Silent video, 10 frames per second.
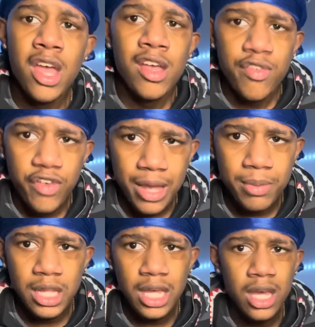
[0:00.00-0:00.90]

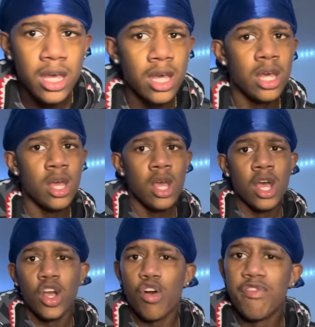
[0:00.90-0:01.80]
Family.
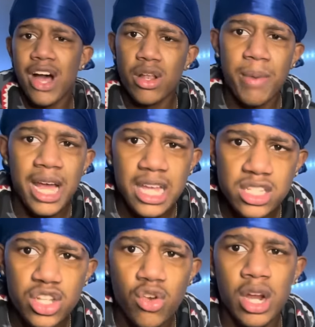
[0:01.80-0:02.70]
Go follow my
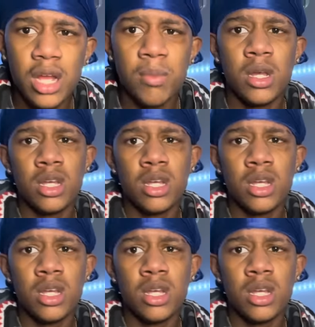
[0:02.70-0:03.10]
Instagram.